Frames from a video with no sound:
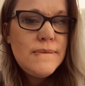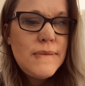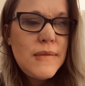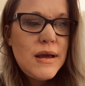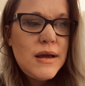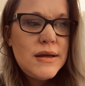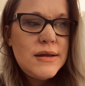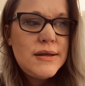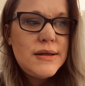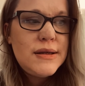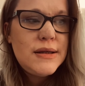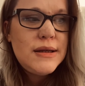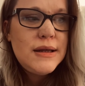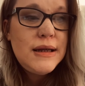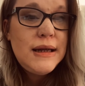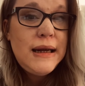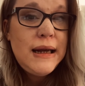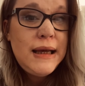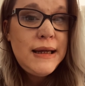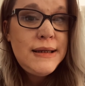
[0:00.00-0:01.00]
and
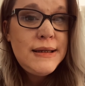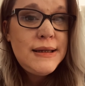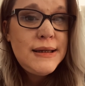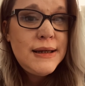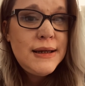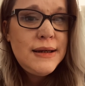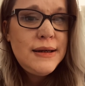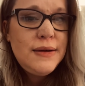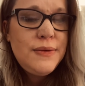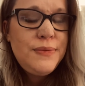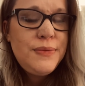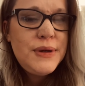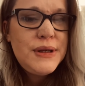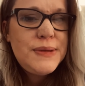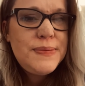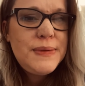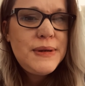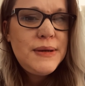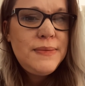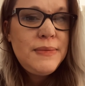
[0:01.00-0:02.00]
leant in and
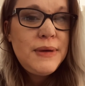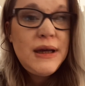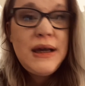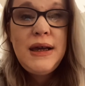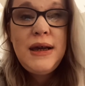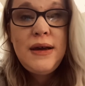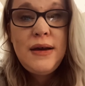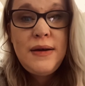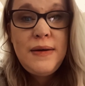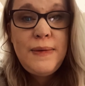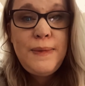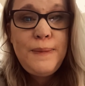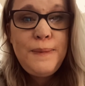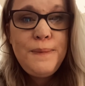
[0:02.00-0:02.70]
whispered in my ear,